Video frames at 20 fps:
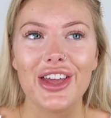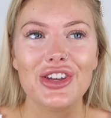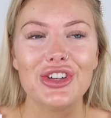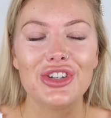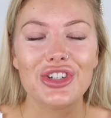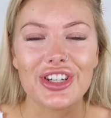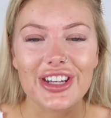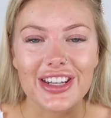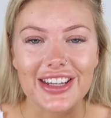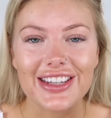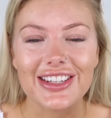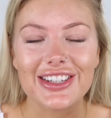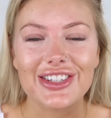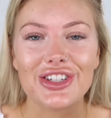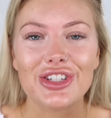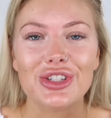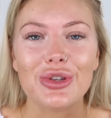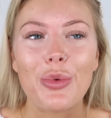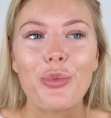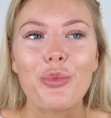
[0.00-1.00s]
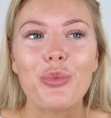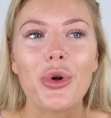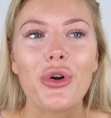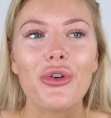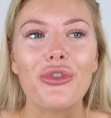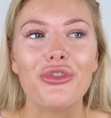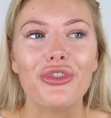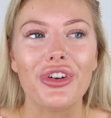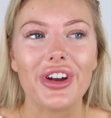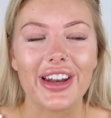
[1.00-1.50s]
she is just
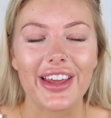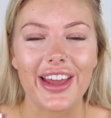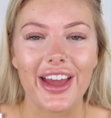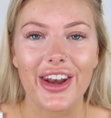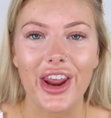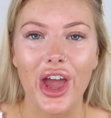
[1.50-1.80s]
brilliant.